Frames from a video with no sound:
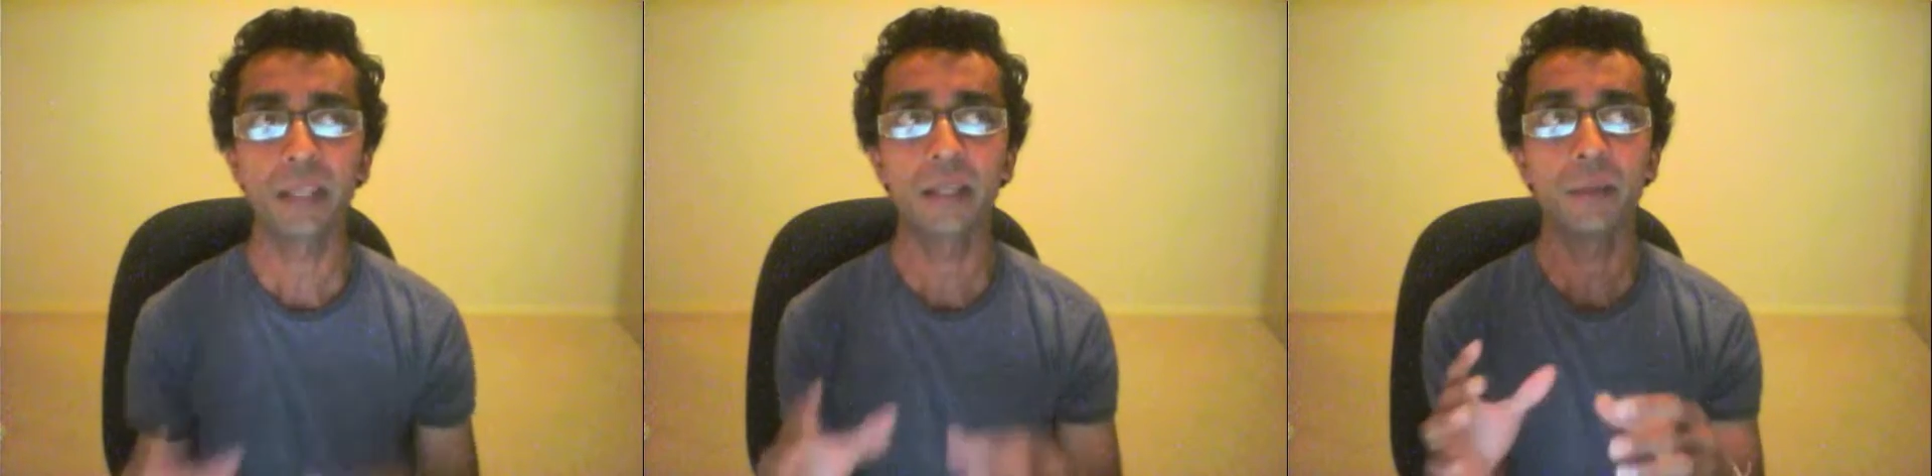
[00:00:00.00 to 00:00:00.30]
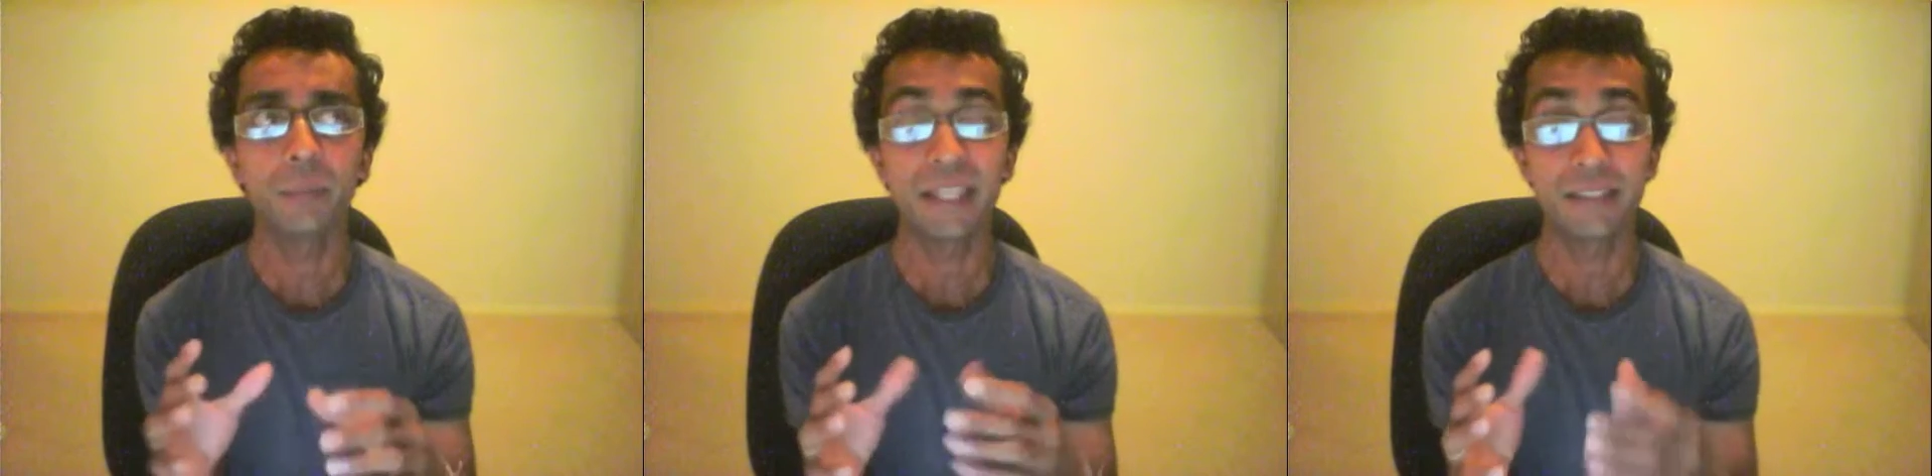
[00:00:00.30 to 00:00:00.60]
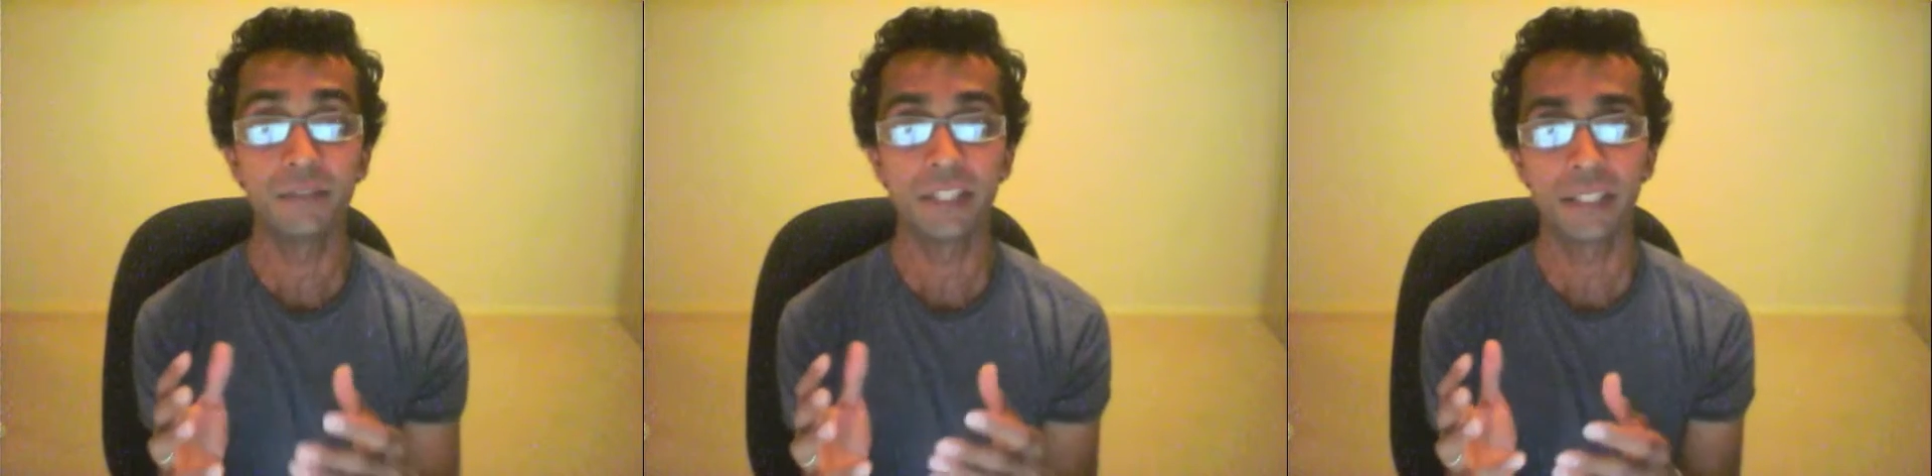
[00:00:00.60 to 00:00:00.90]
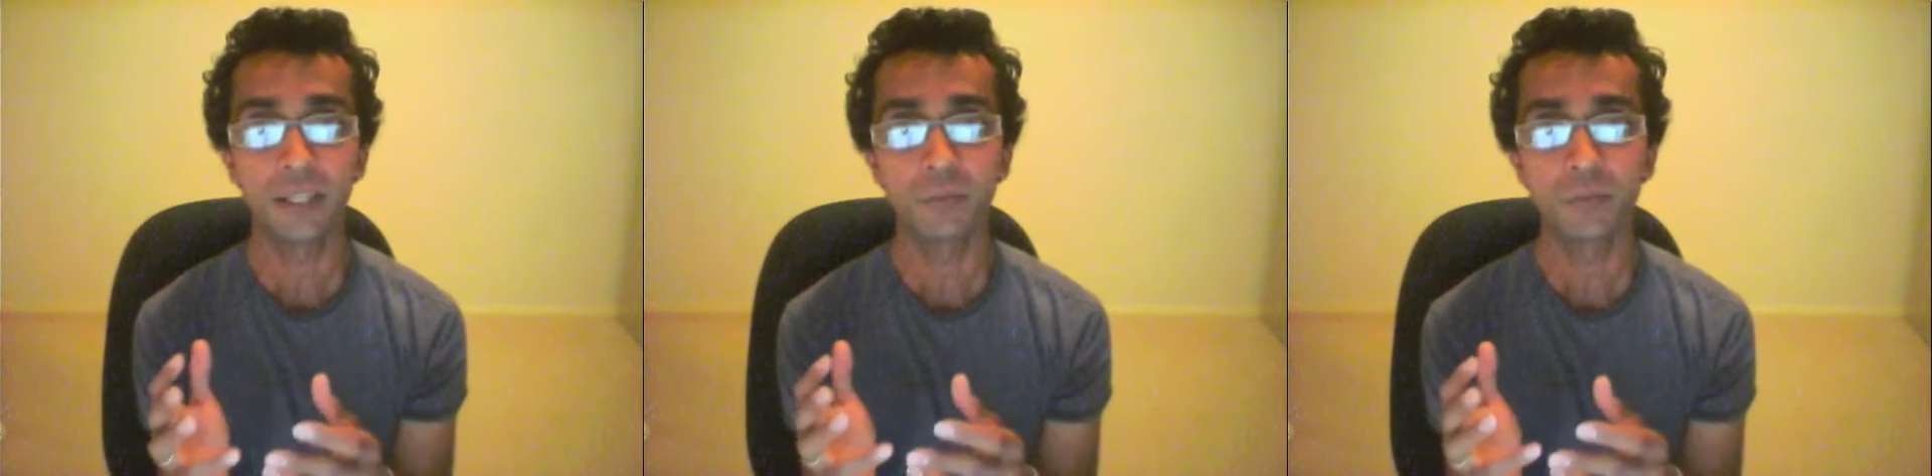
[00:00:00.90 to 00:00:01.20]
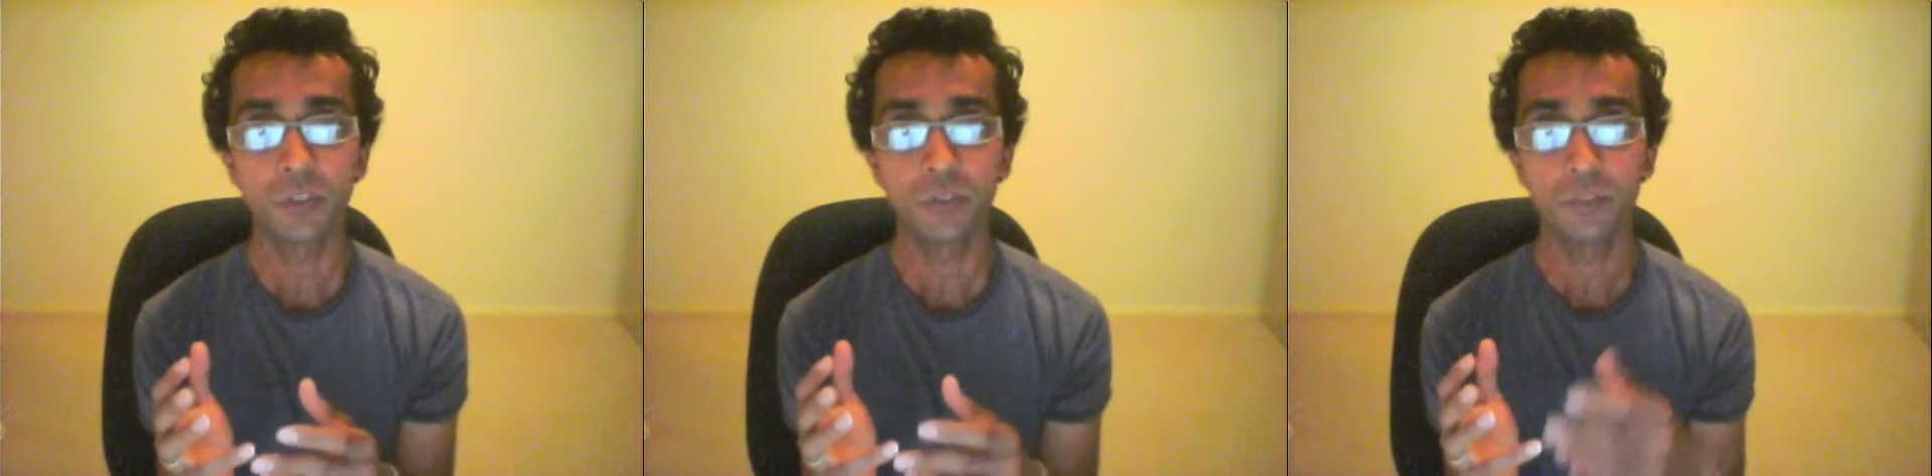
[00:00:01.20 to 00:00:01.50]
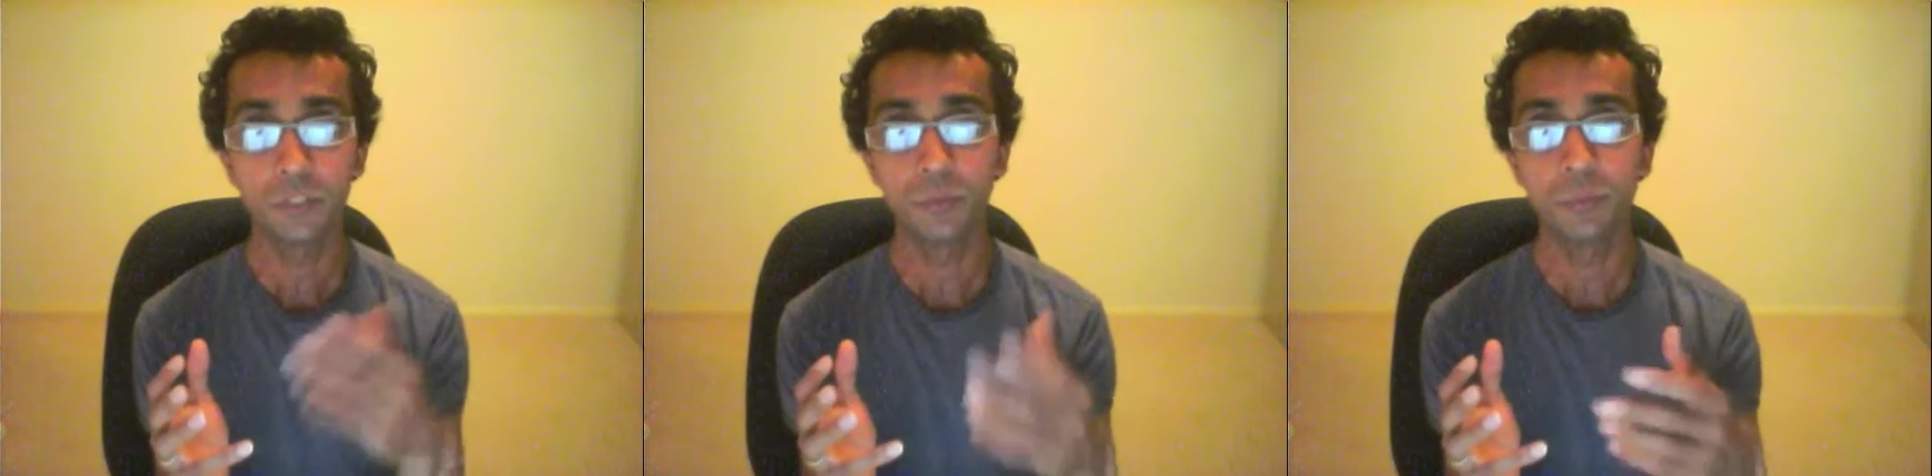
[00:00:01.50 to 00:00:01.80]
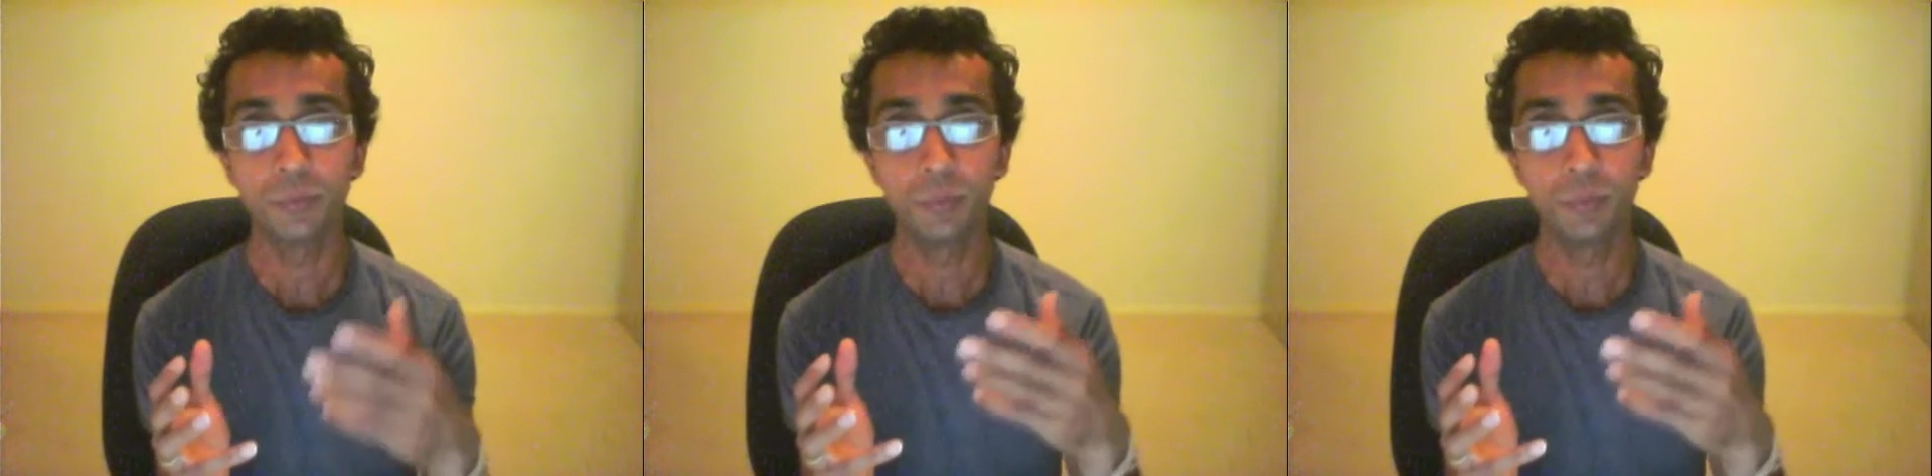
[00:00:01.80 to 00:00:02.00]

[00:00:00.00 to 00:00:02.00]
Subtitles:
passive income. So for you to